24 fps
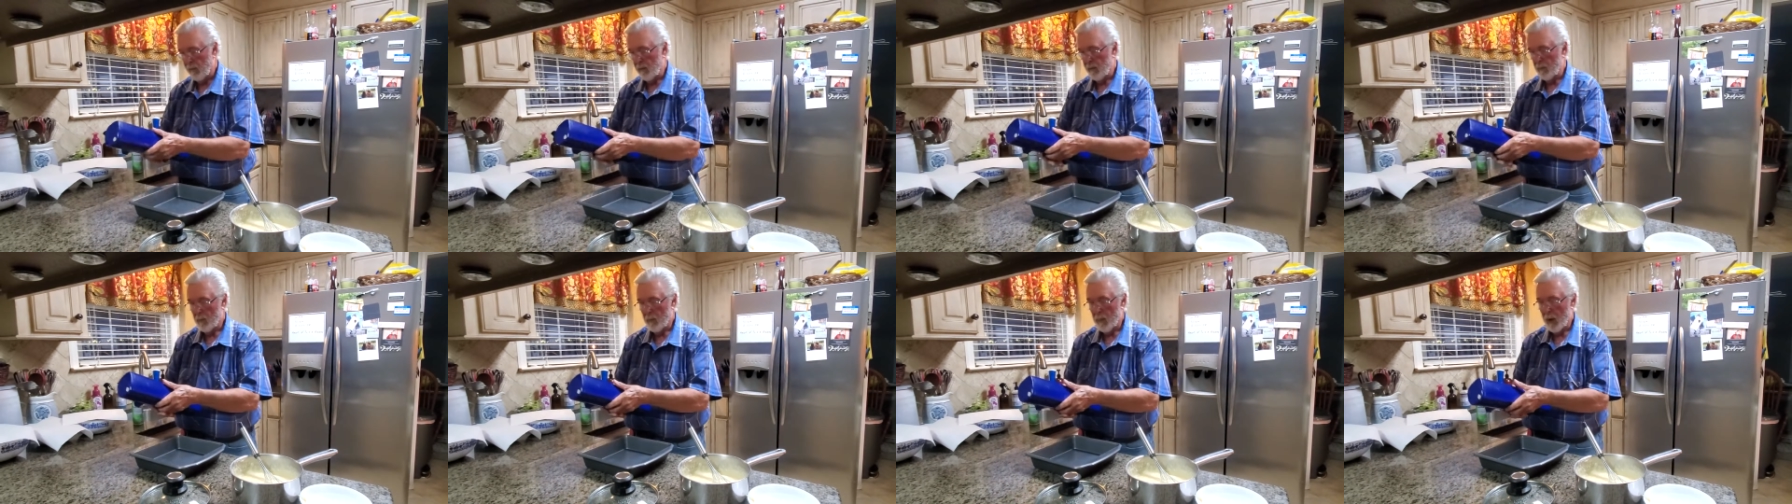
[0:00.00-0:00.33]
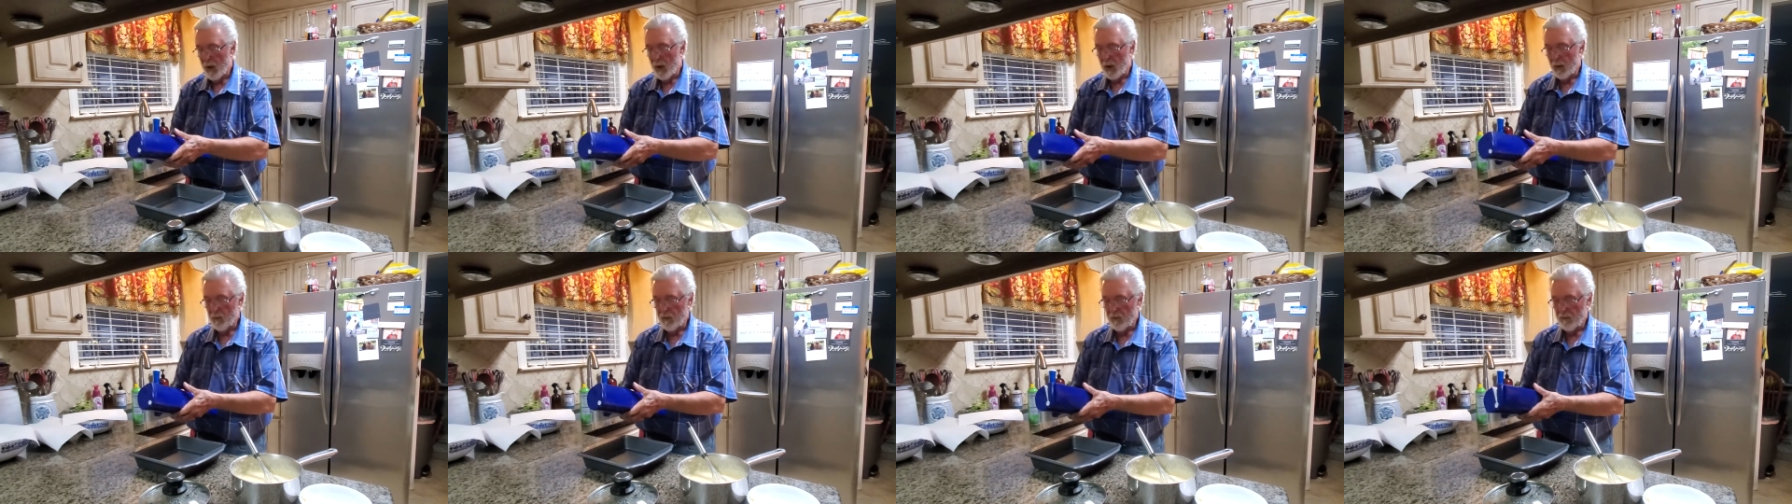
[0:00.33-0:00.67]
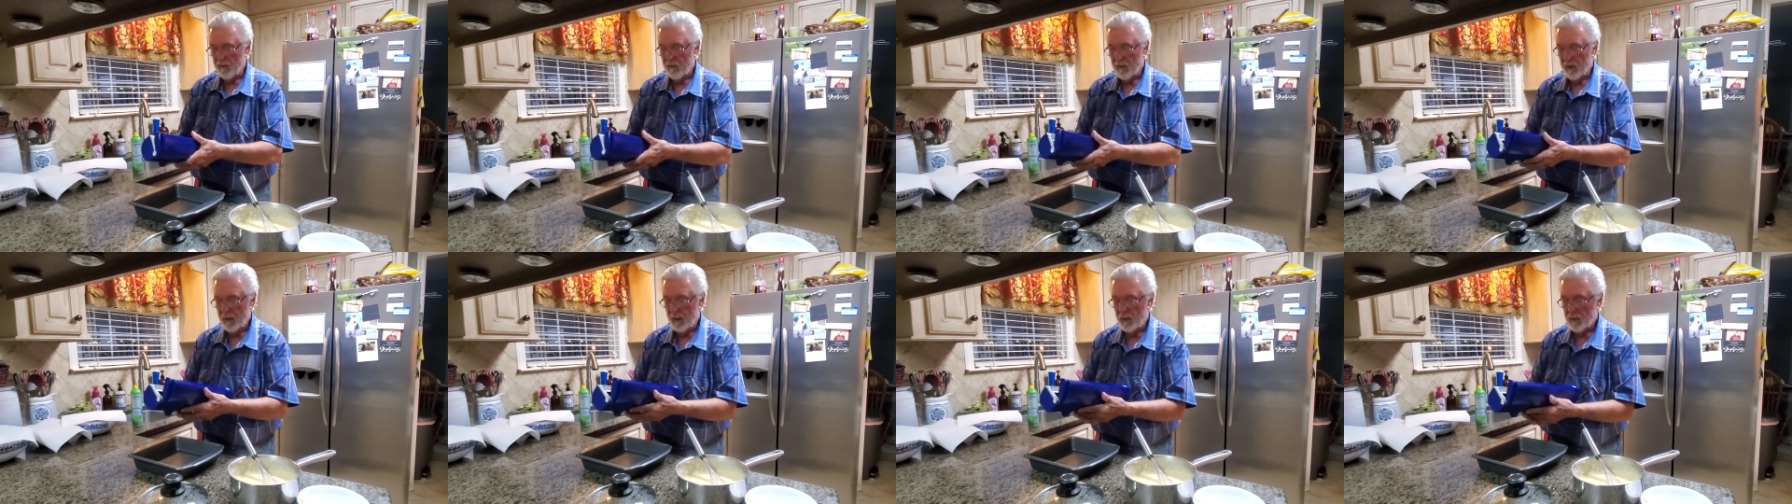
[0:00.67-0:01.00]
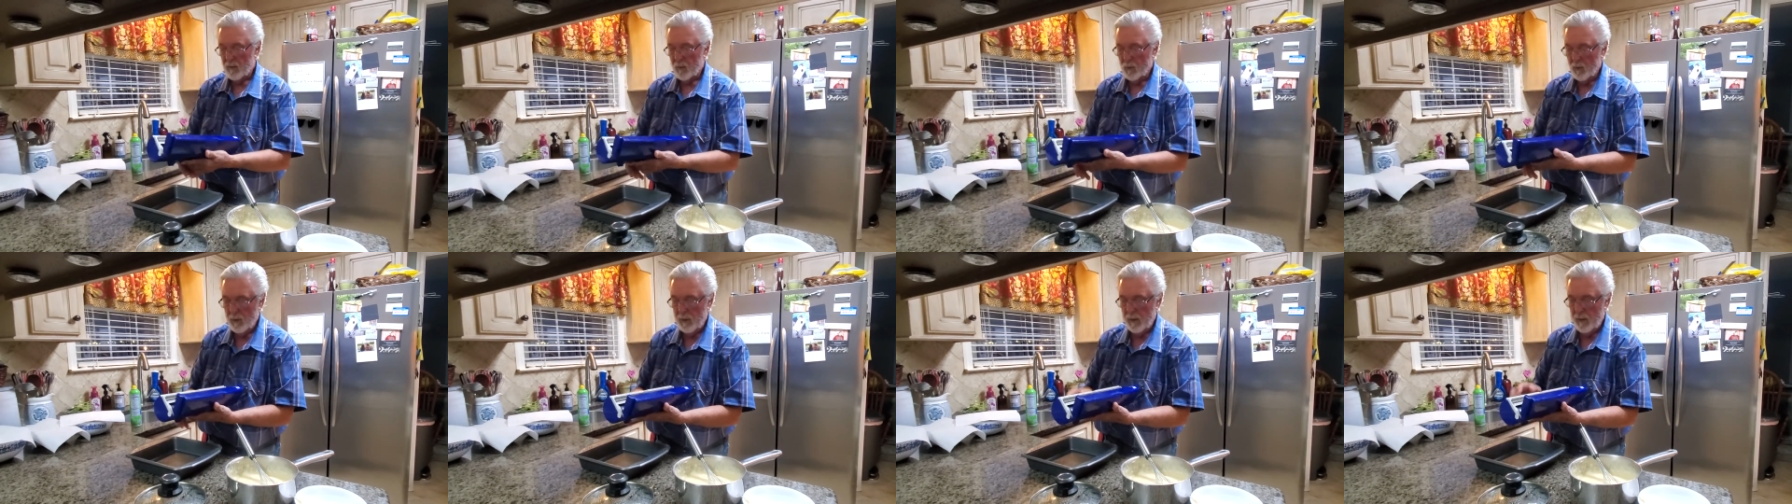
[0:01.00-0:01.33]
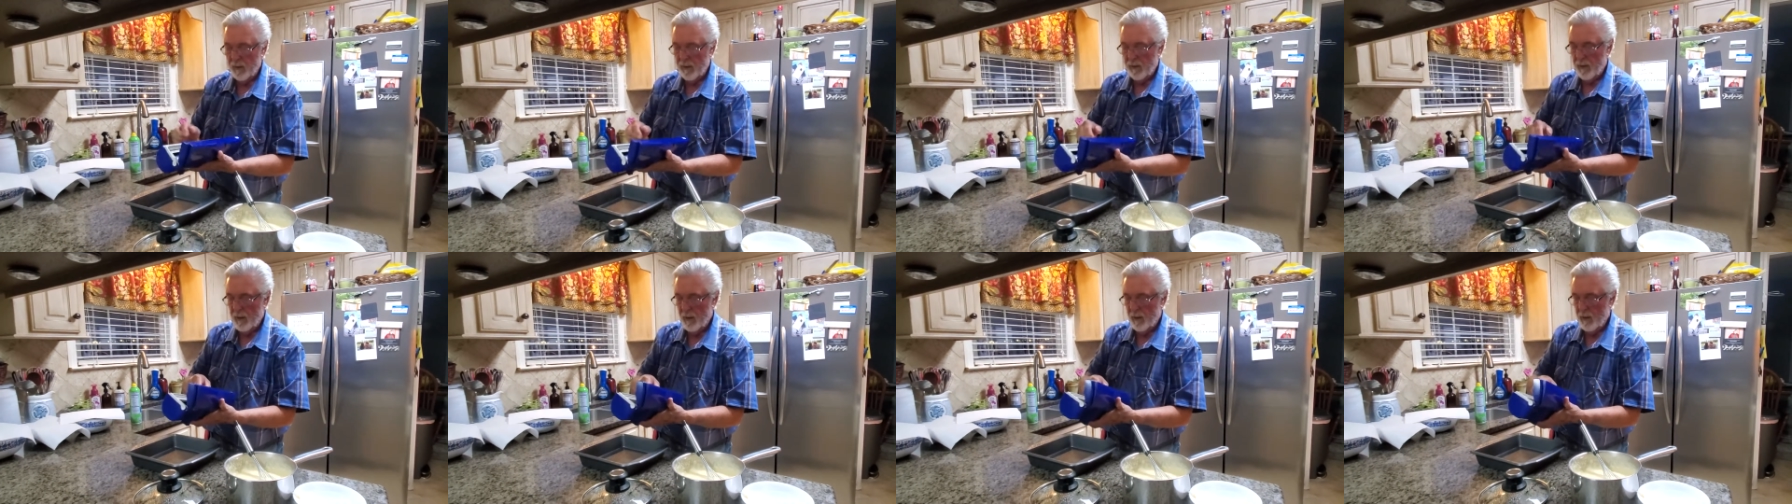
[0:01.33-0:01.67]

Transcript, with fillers: the bottom of this with